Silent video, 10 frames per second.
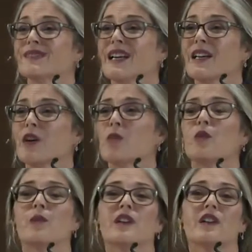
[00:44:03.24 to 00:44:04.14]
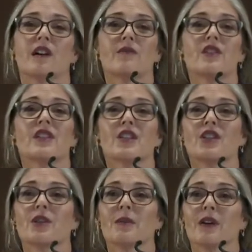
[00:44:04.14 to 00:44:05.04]
And I hope we'll be in
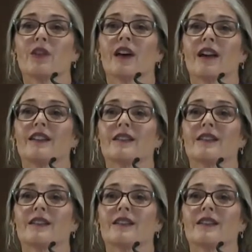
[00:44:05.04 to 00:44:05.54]
conversation about that.